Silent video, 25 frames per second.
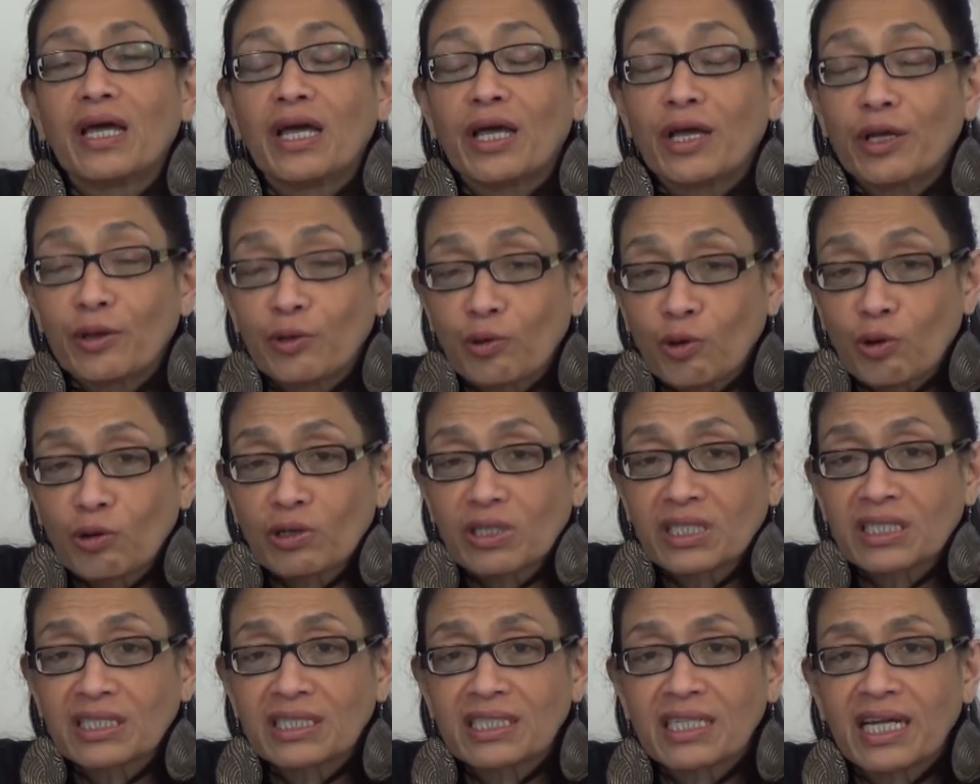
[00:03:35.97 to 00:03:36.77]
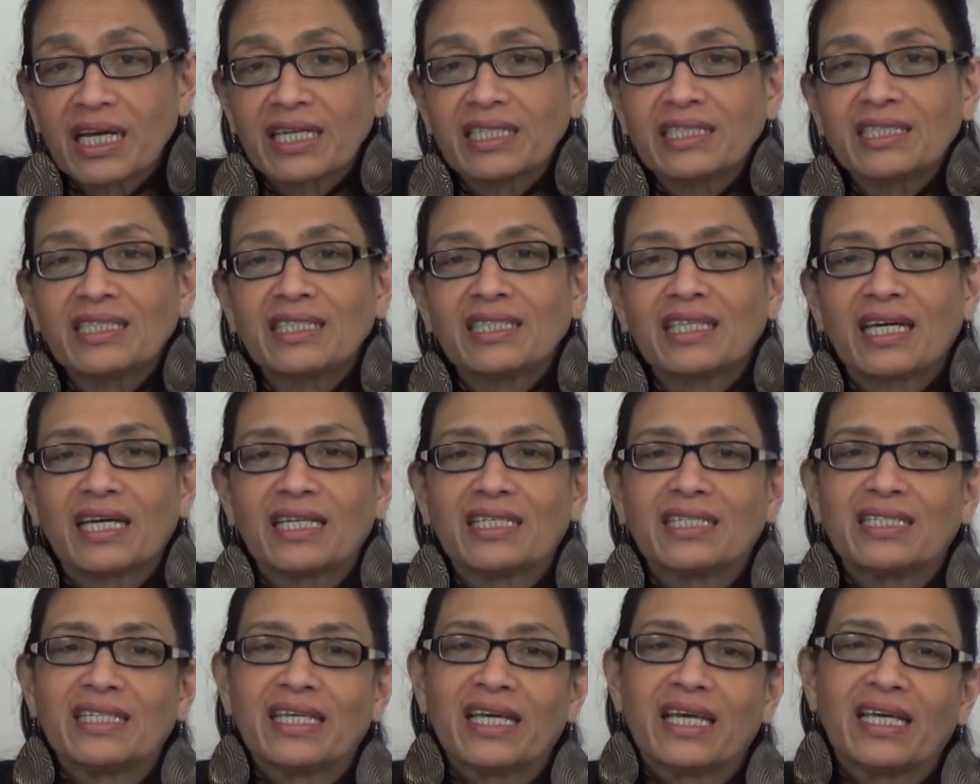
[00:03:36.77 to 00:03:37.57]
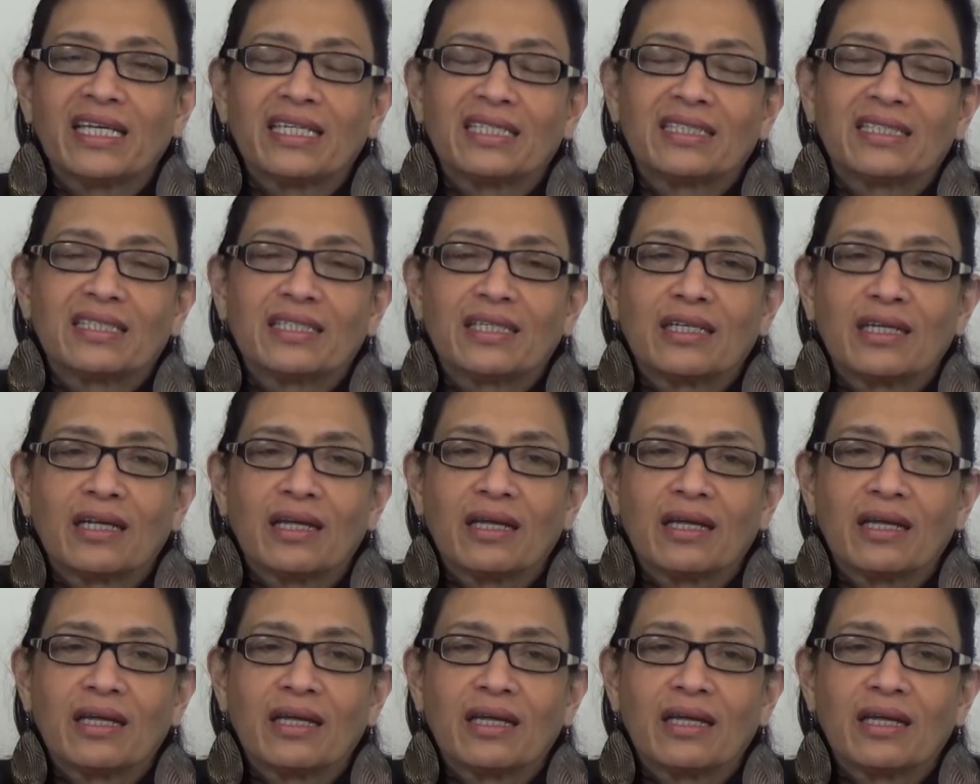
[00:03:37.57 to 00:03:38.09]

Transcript: in August 1998,